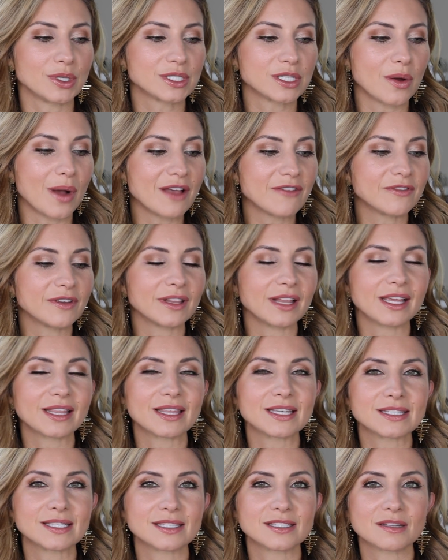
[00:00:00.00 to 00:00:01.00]
So I feel like
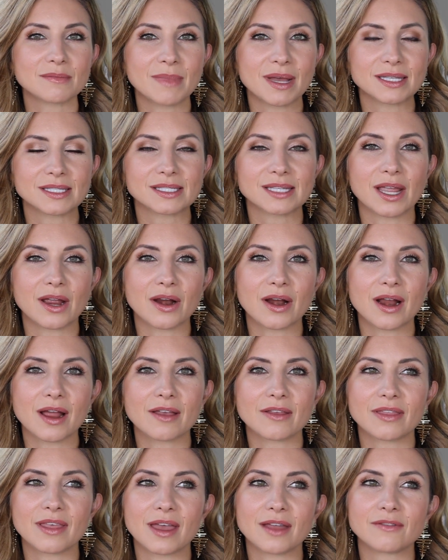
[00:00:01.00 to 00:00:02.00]
this is a
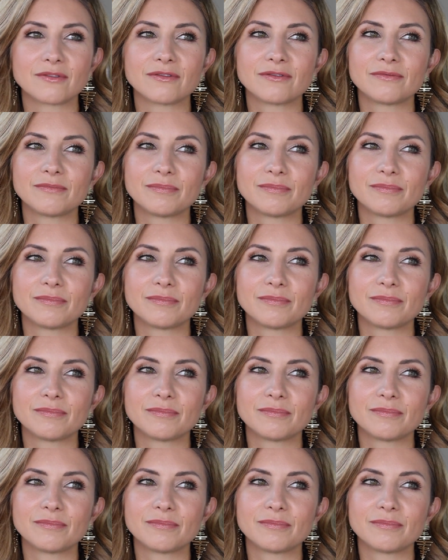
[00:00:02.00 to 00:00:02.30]
mascara that